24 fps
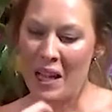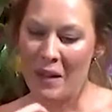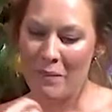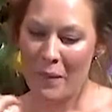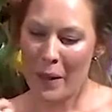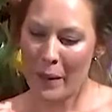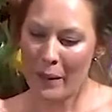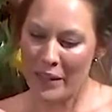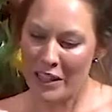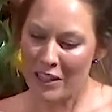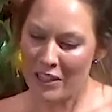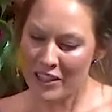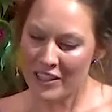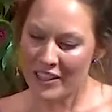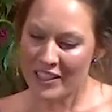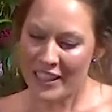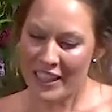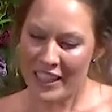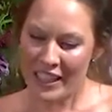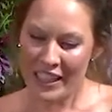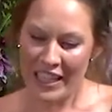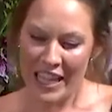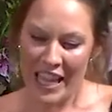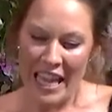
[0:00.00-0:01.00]
Maybe you're
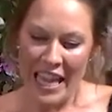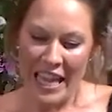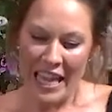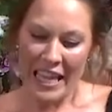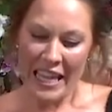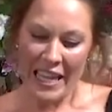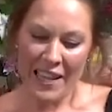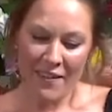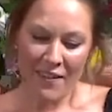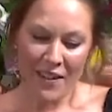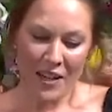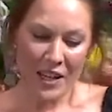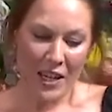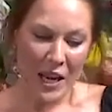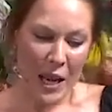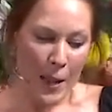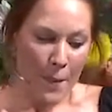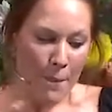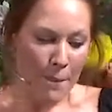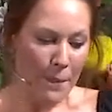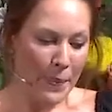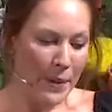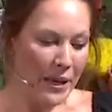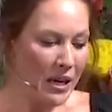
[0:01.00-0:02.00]
seeing even
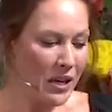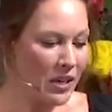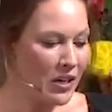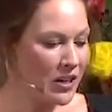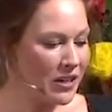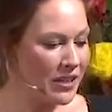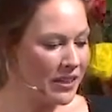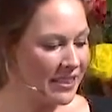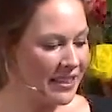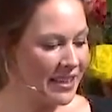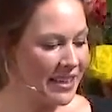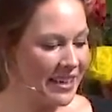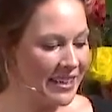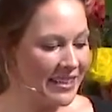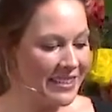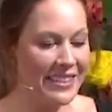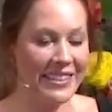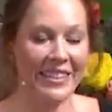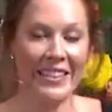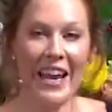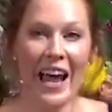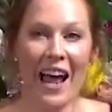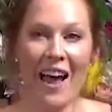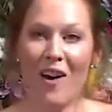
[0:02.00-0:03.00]
bigger things
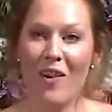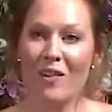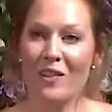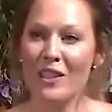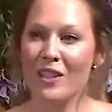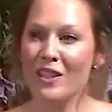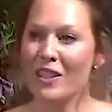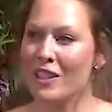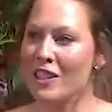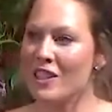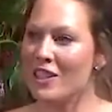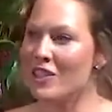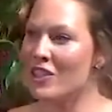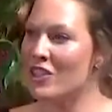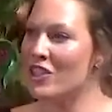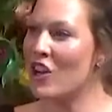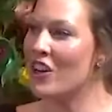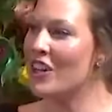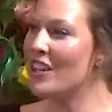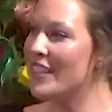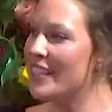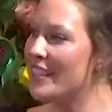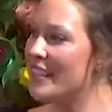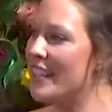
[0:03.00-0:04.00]
now. You're, you're
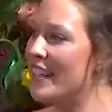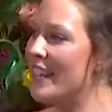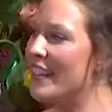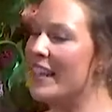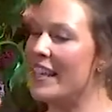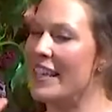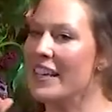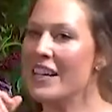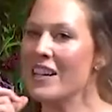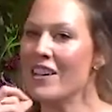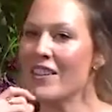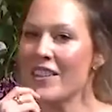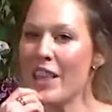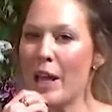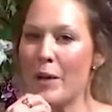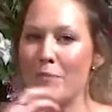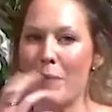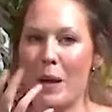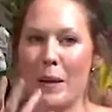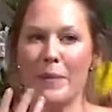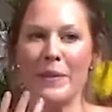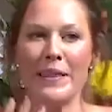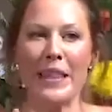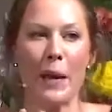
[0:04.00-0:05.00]
starting to see the ear that
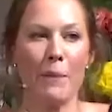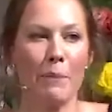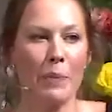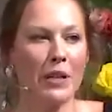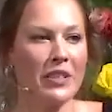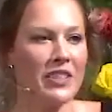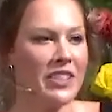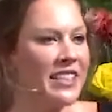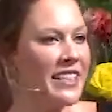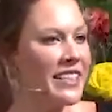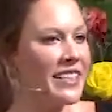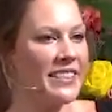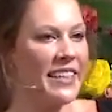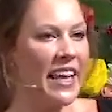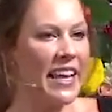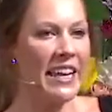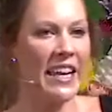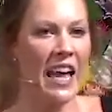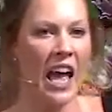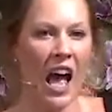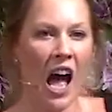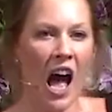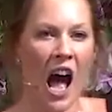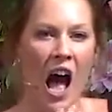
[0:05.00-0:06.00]
maybe that person is like,
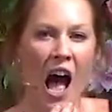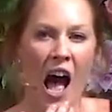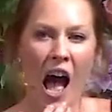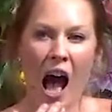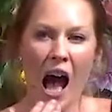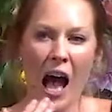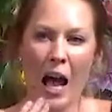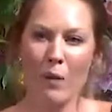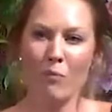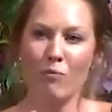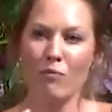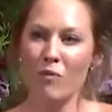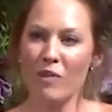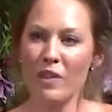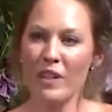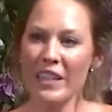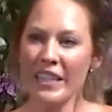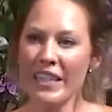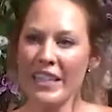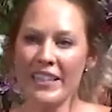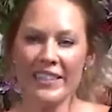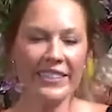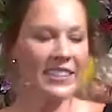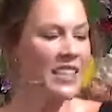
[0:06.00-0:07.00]
I'm
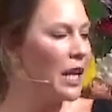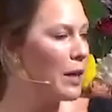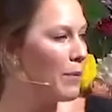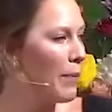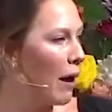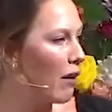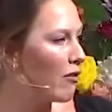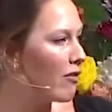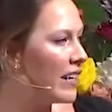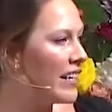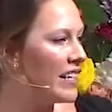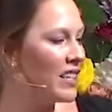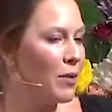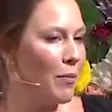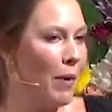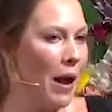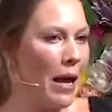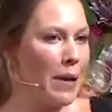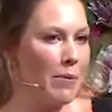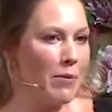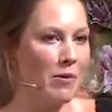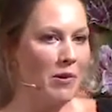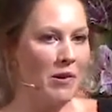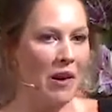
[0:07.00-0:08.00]
really excited about reading the
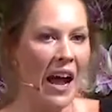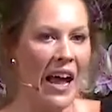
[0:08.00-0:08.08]
Bible.